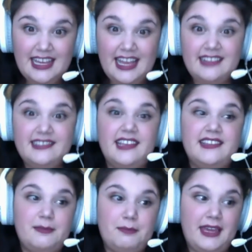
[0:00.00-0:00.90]
It
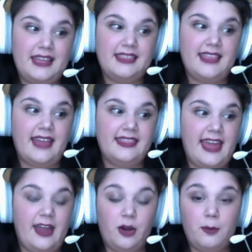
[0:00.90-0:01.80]
doesn't mean that
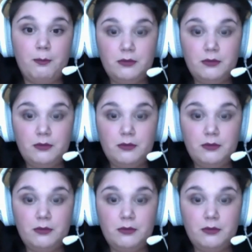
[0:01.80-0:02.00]
they are